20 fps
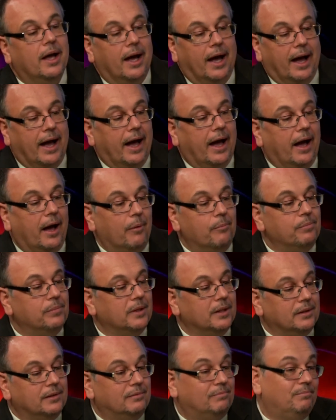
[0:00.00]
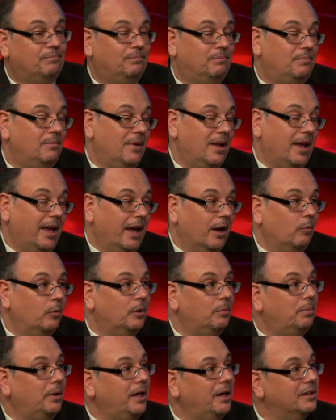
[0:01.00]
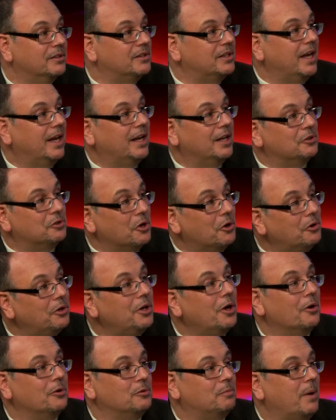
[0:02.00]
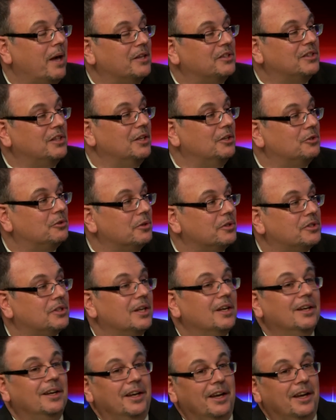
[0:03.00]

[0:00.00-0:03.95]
Um, it would be in San Antonio's best interest